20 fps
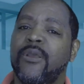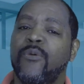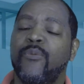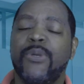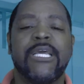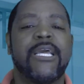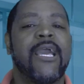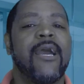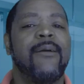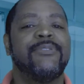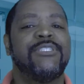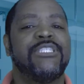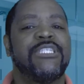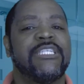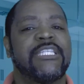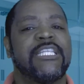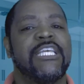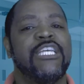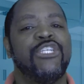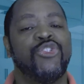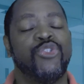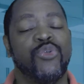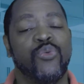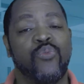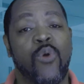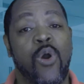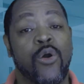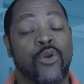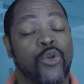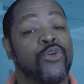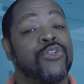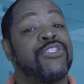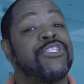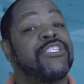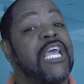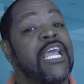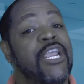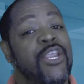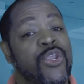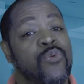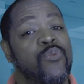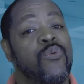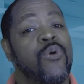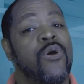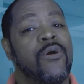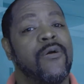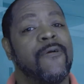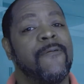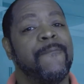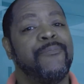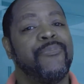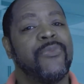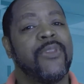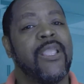When it comes to the things you want or say you want,